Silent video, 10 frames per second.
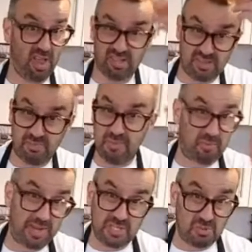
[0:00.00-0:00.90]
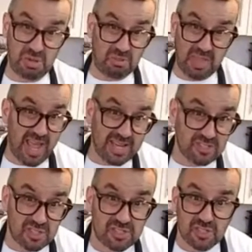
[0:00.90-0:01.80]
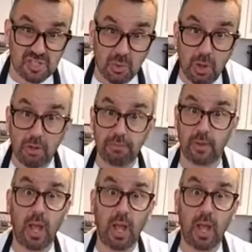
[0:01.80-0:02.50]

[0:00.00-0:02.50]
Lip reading: Some people might do it on their heads just to show off.